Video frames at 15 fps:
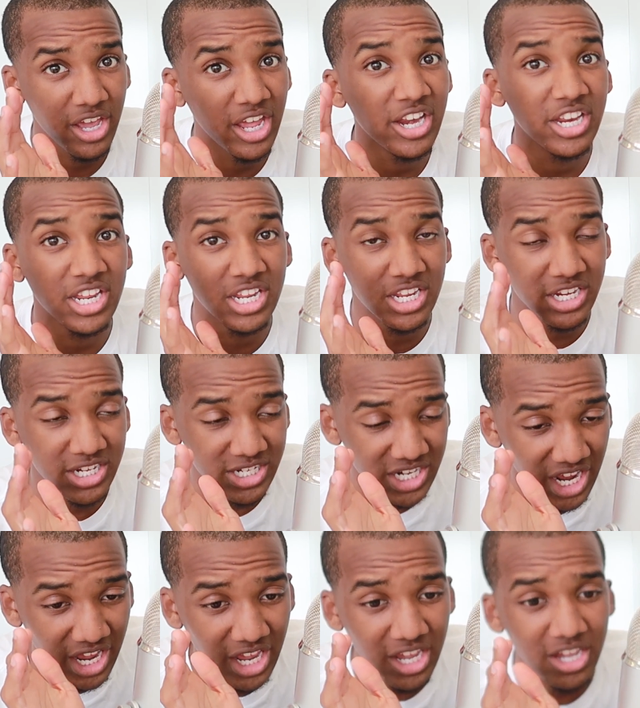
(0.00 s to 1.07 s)
And
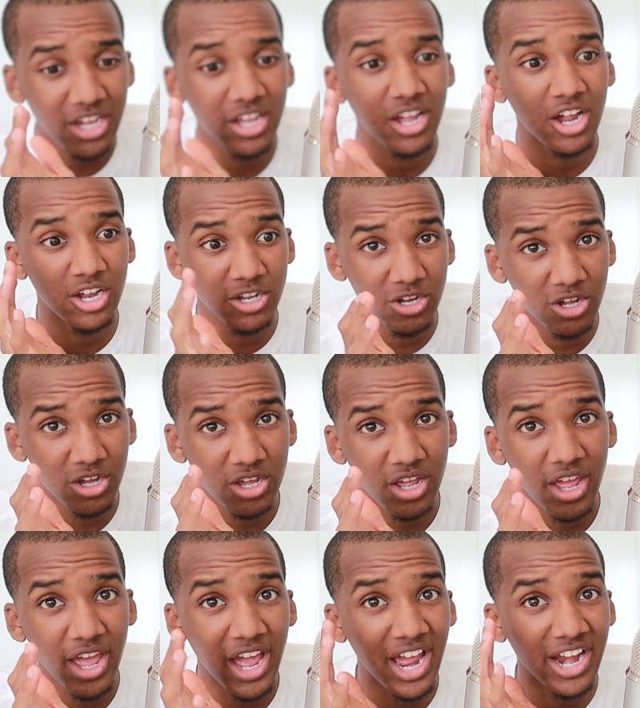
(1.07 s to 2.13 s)
take a look
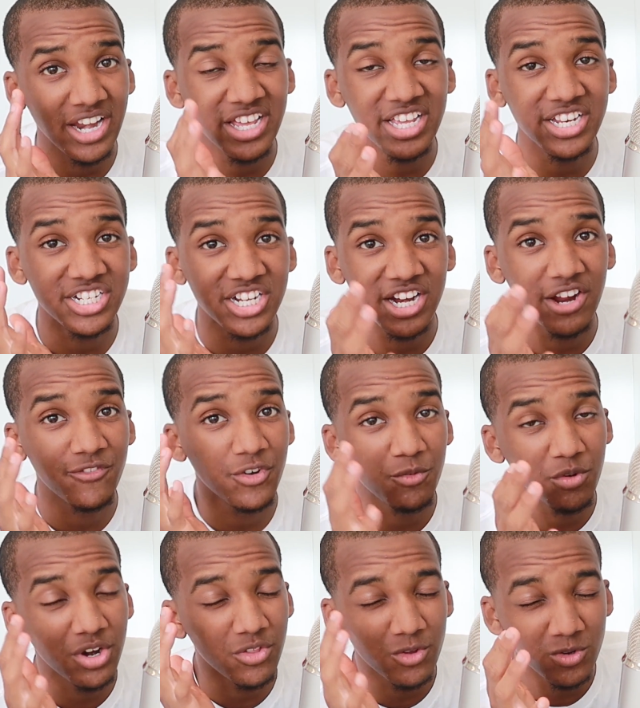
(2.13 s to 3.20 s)
at each and every
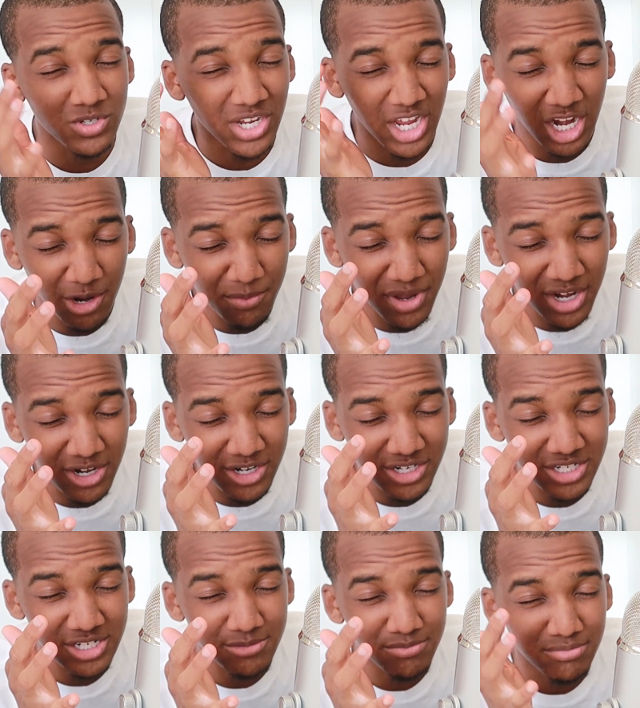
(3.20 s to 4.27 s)
one of those
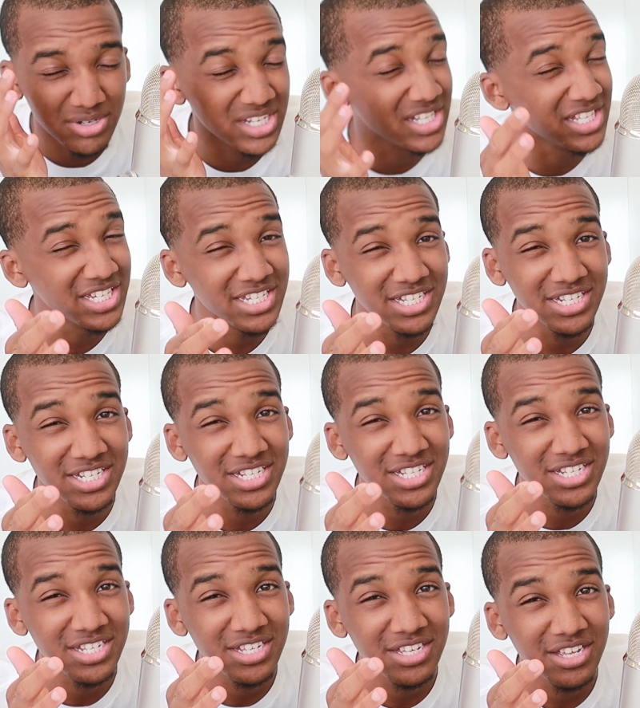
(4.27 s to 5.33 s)
animators,
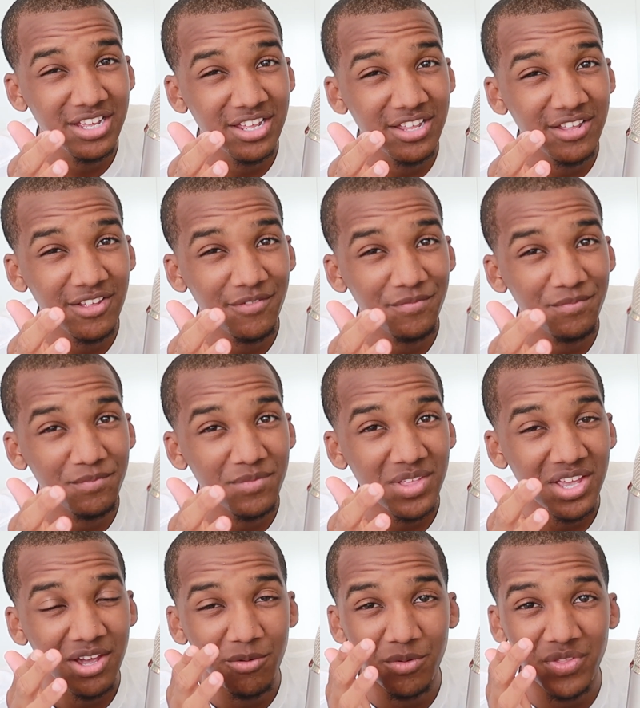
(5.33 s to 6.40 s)
please.
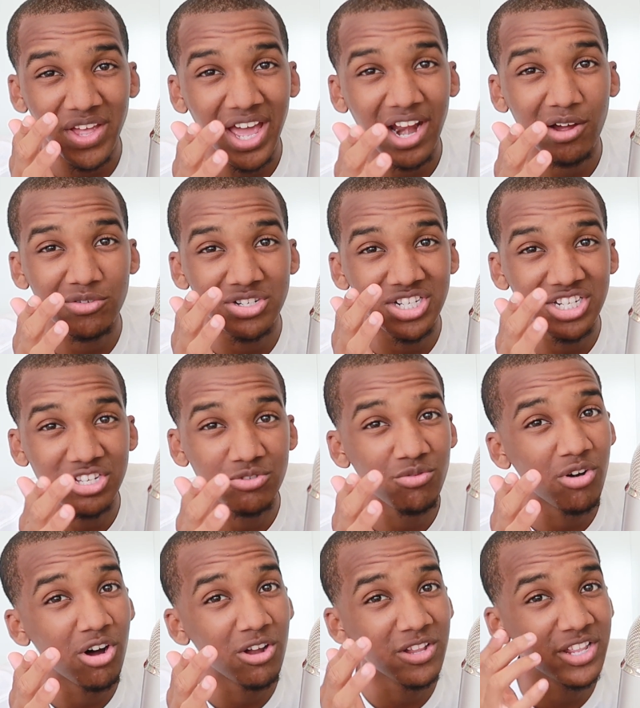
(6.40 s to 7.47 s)
And with that, I will see
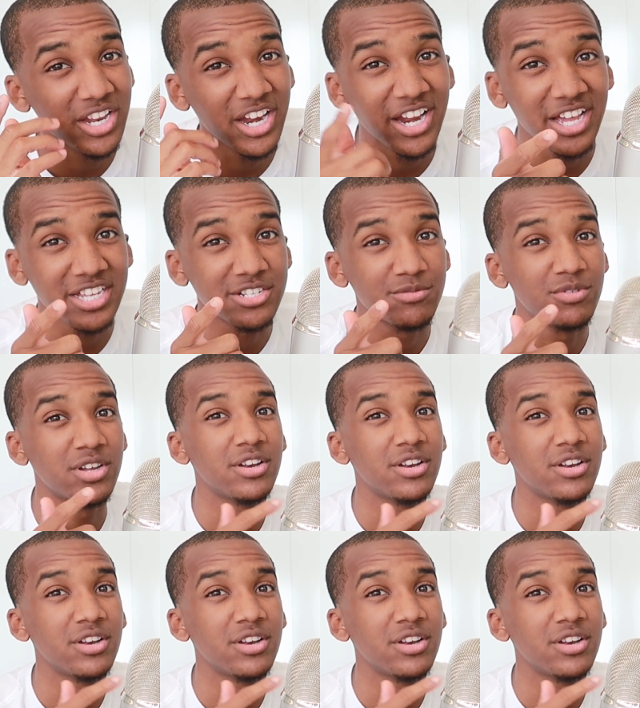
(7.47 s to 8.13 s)
you all in the next